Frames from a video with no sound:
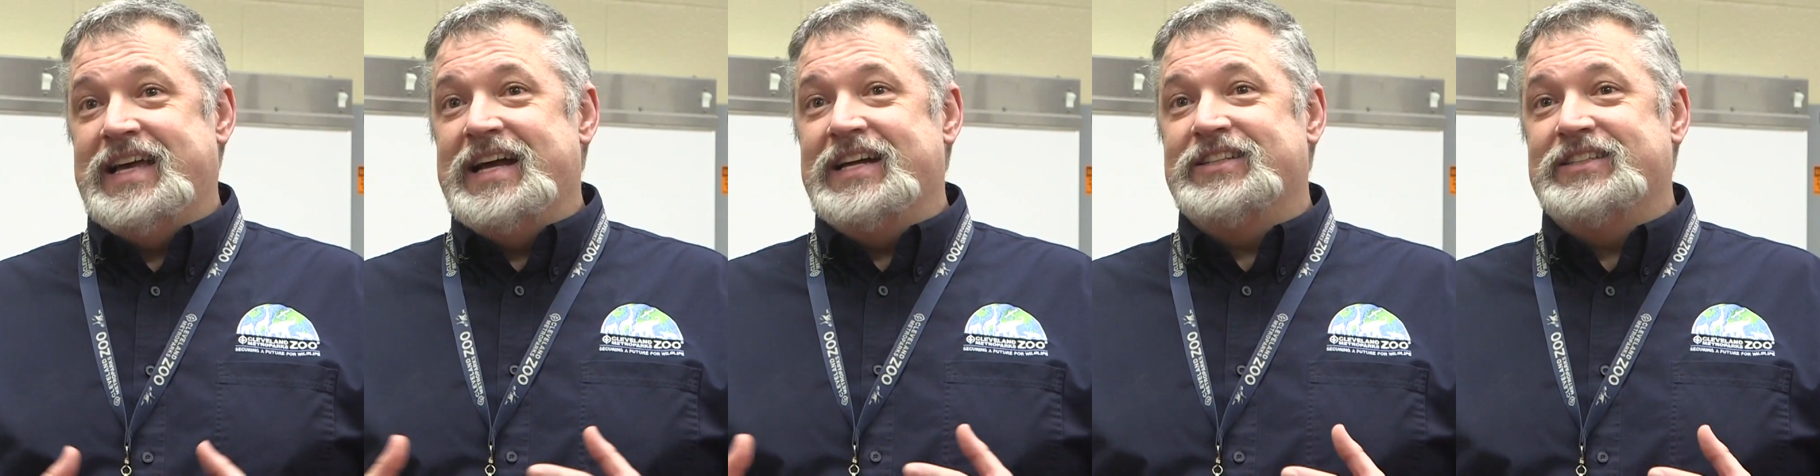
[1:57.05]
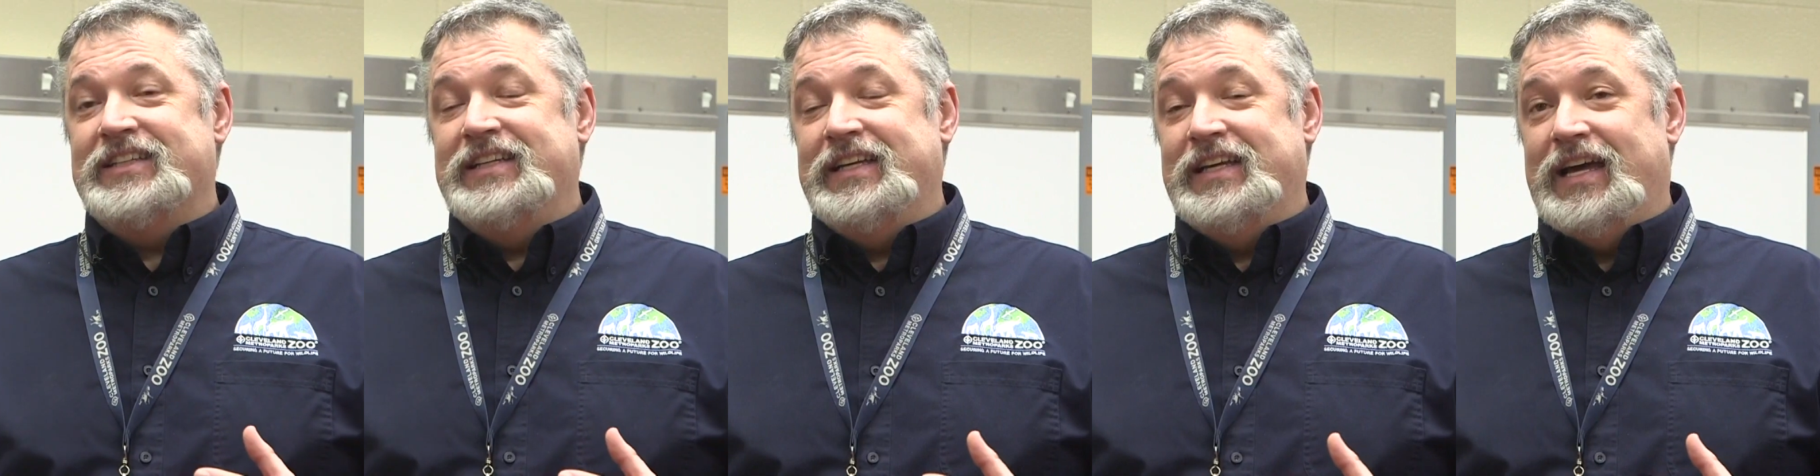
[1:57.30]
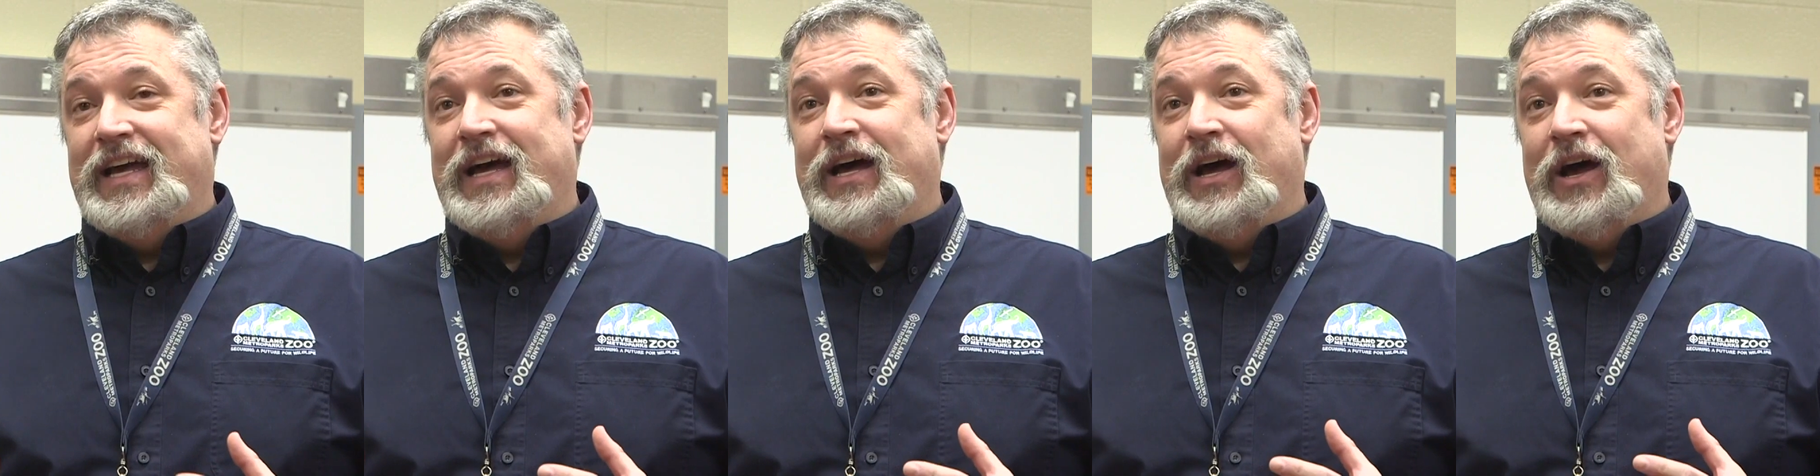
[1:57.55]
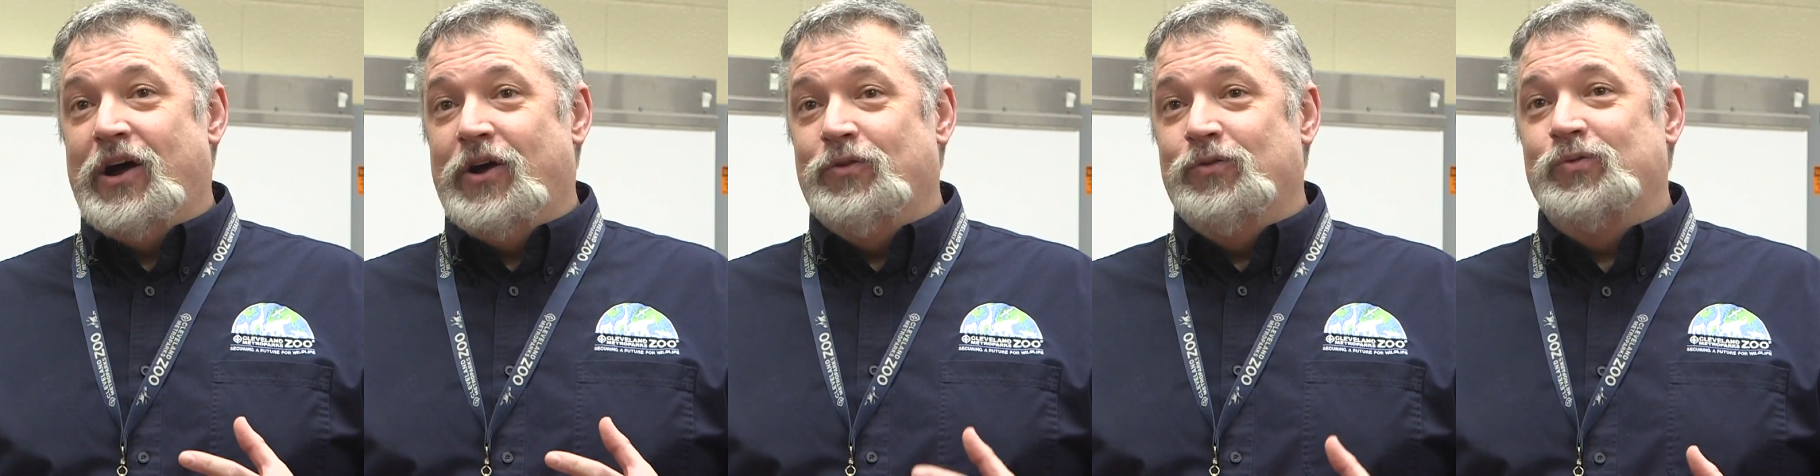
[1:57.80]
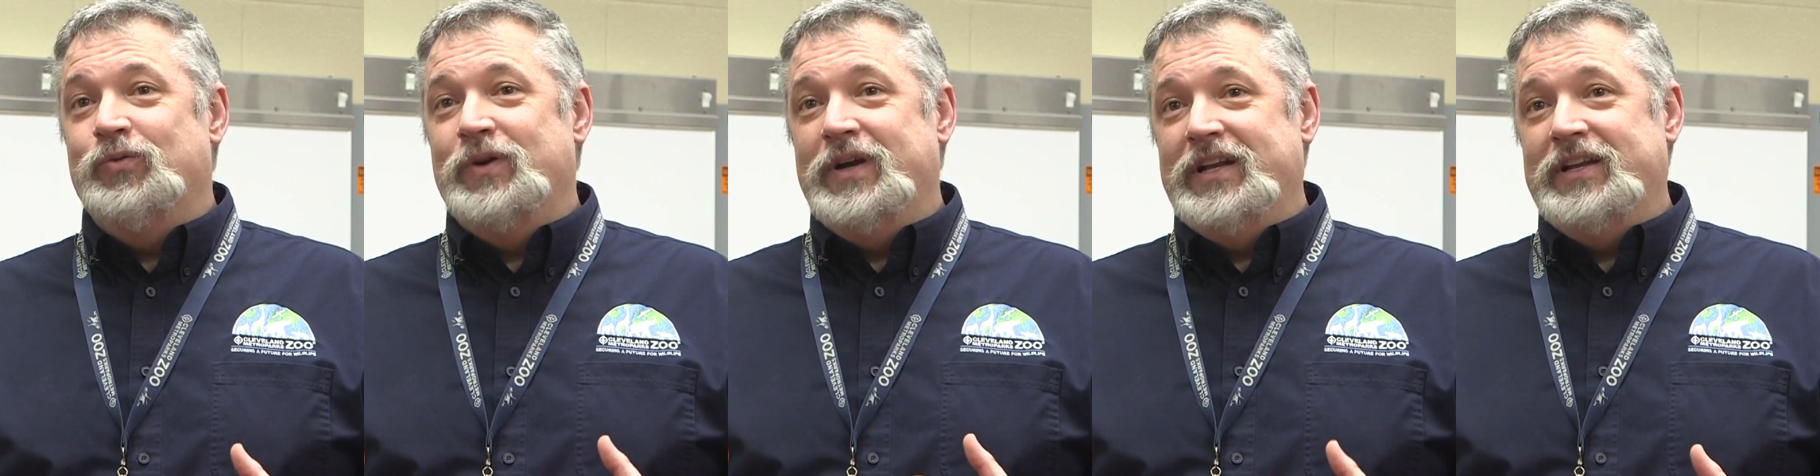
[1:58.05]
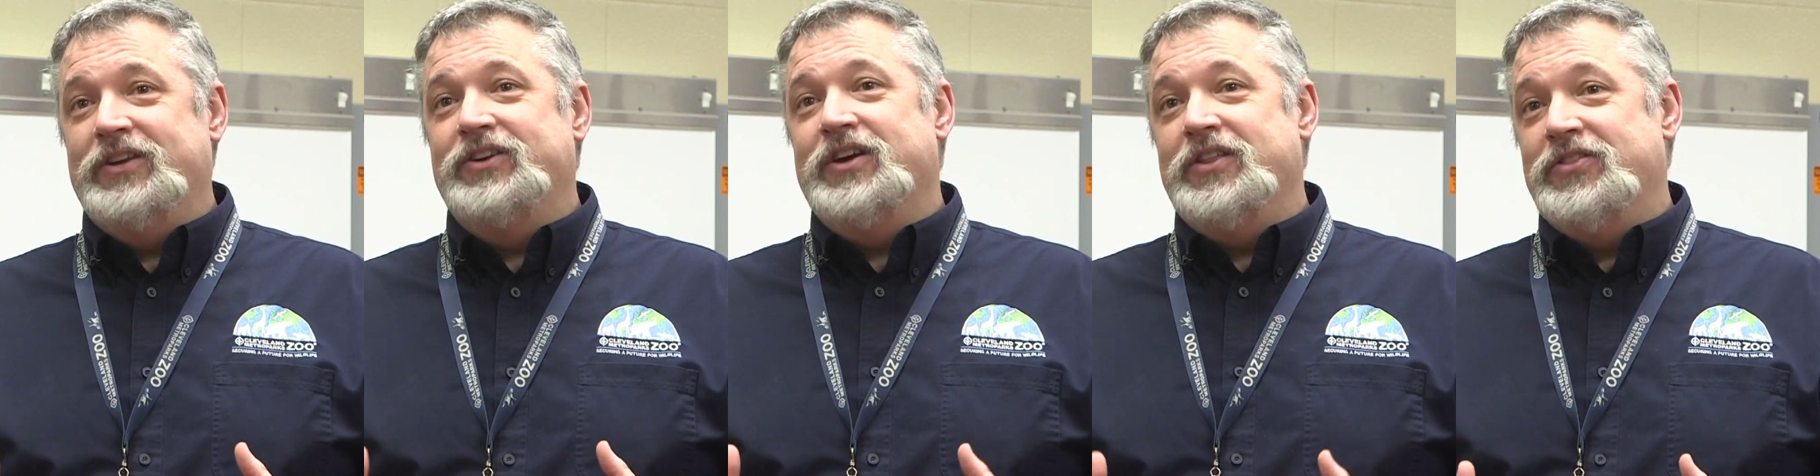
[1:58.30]
actually a
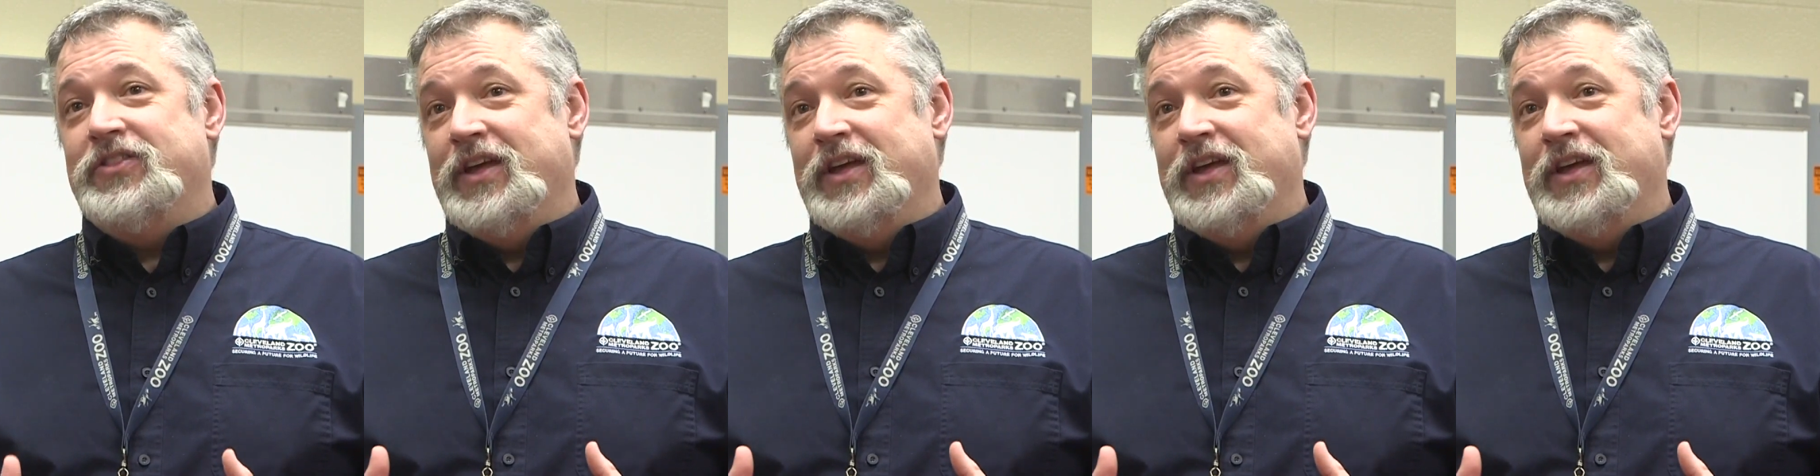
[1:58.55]
really good